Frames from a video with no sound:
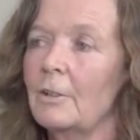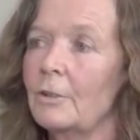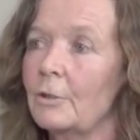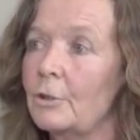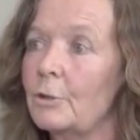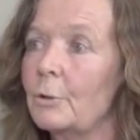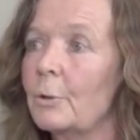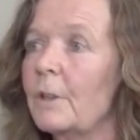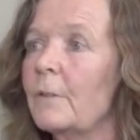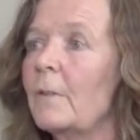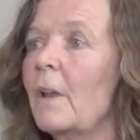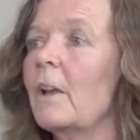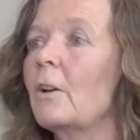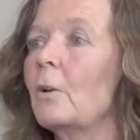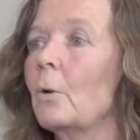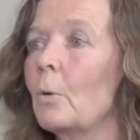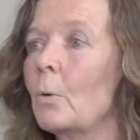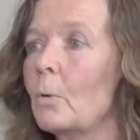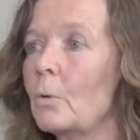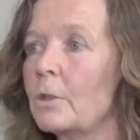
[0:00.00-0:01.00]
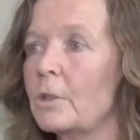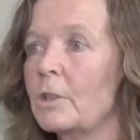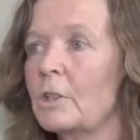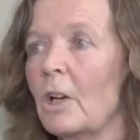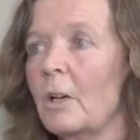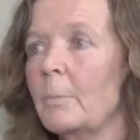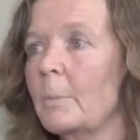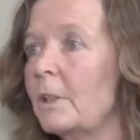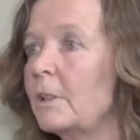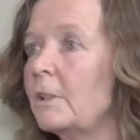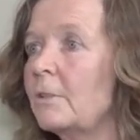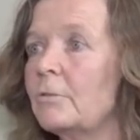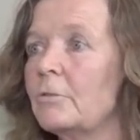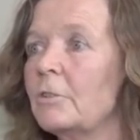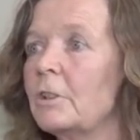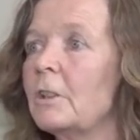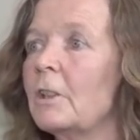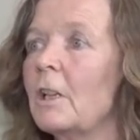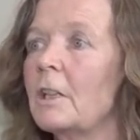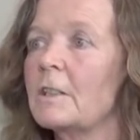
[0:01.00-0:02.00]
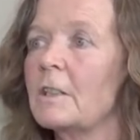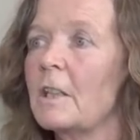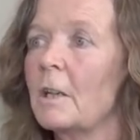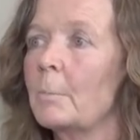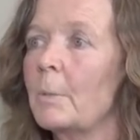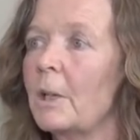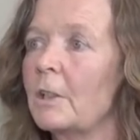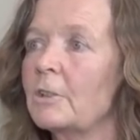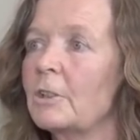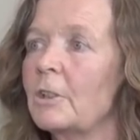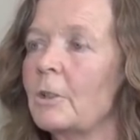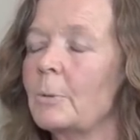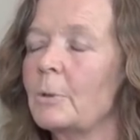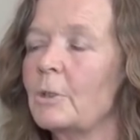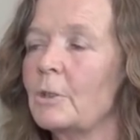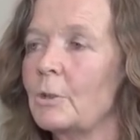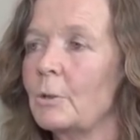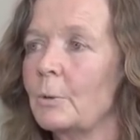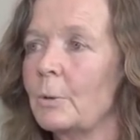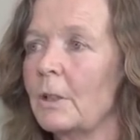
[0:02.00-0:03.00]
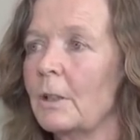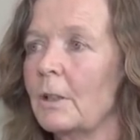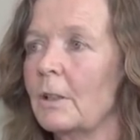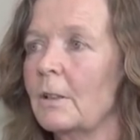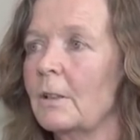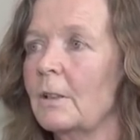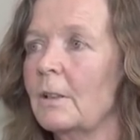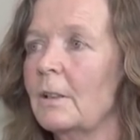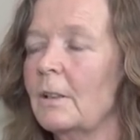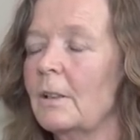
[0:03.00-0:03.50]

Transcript: doing that all the time. I didn't realise how much I was doing it.